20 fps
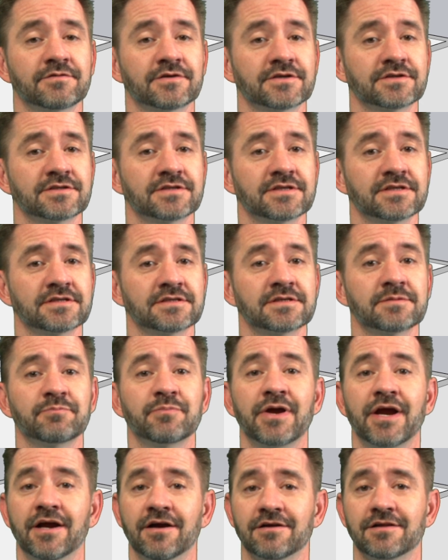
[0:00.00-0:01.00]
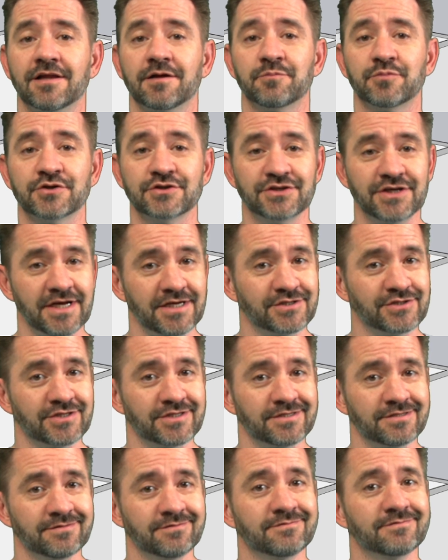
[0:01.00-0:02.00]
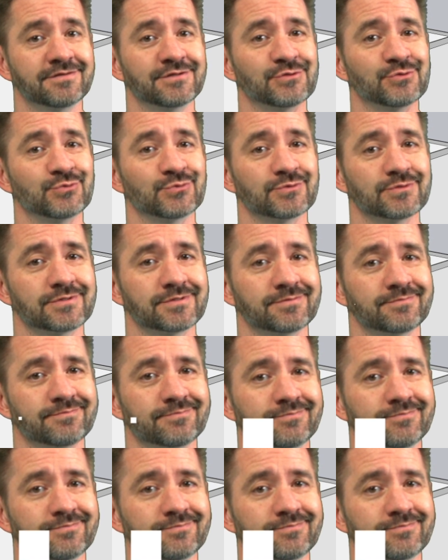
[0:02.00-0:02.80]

versus parallel projection views.